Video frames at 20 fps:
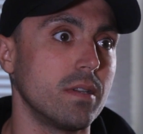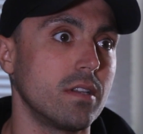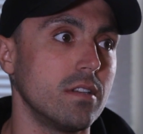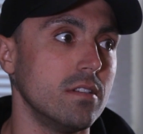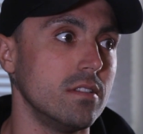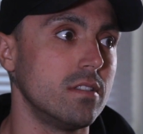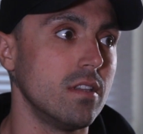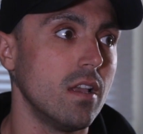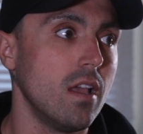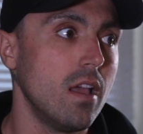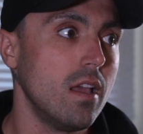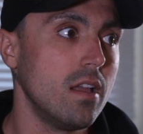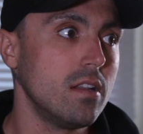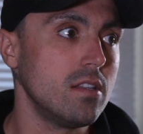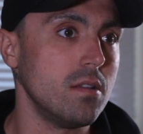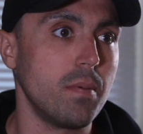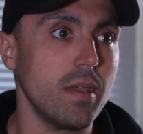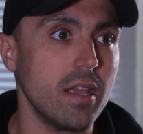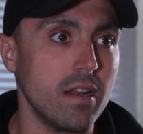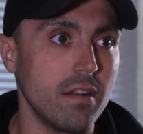because
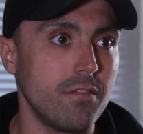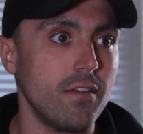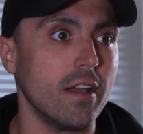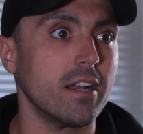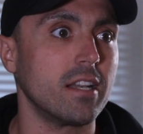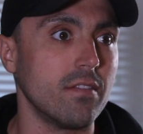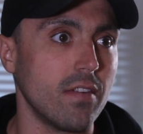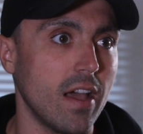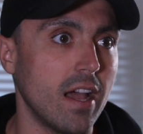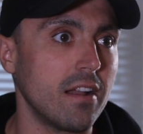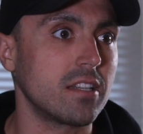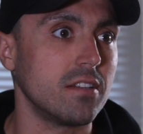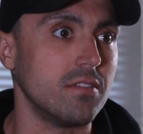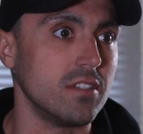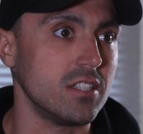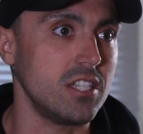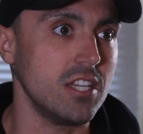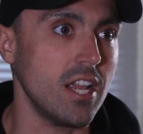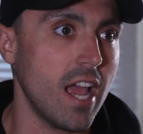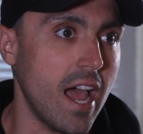to be an effective
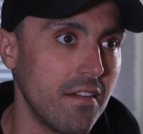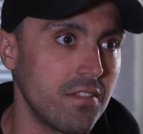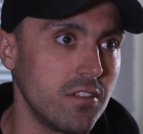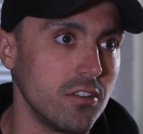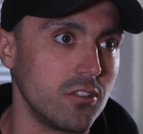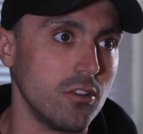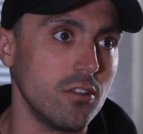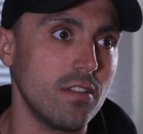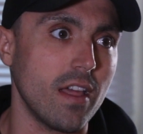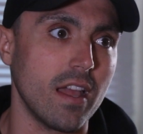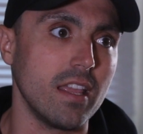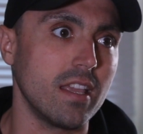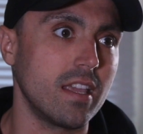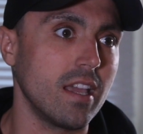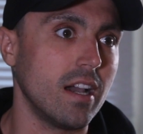activist, you have to do that.